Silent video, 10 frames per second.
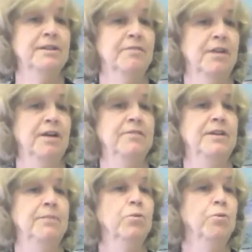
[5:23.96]
of life
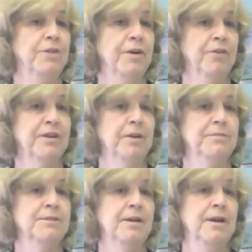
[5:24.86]
and improve their
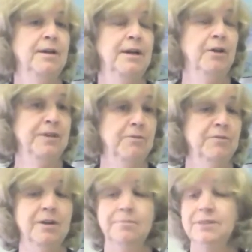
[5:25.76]
health
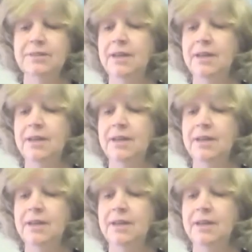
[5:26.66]
outcomes.